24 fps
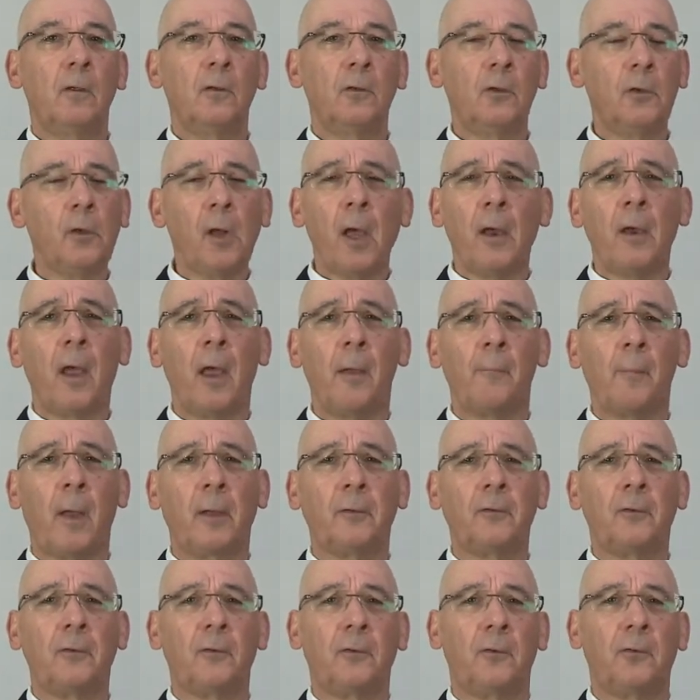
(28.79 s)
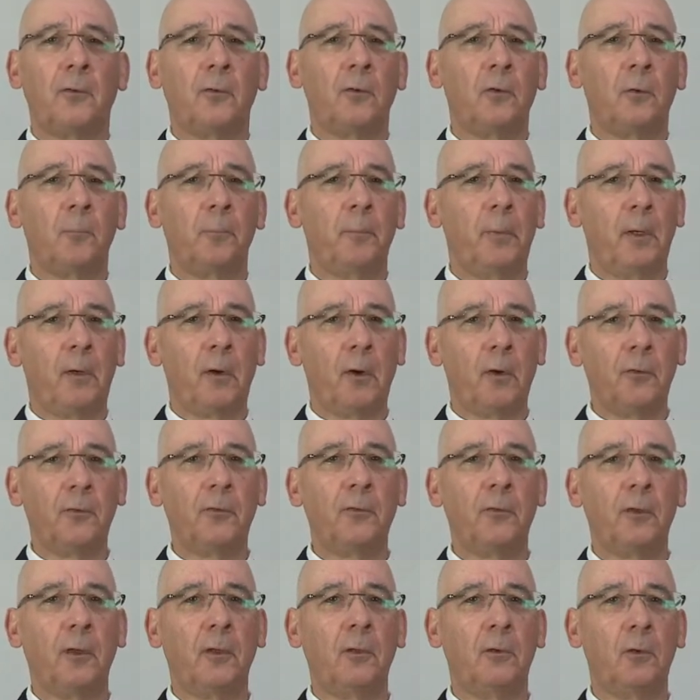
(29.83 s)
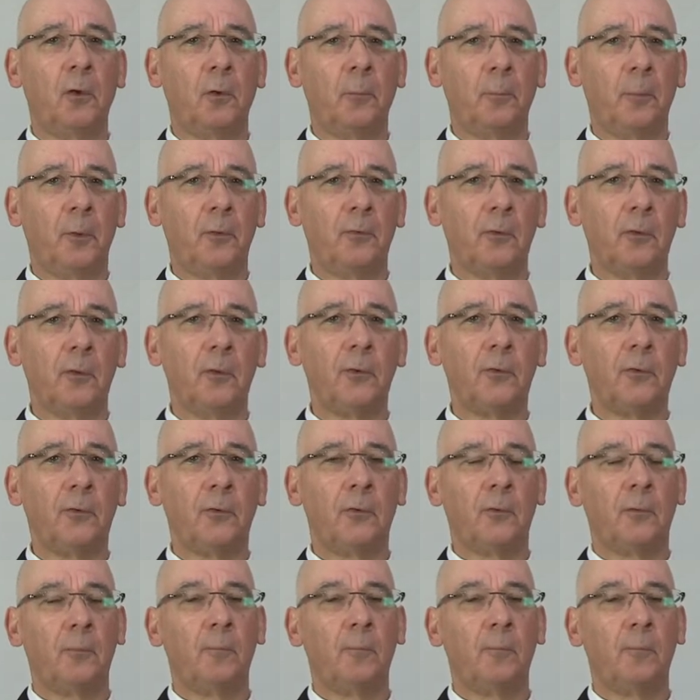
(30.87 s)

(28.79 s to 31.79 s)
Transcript: Do you know how much this could be costing your business?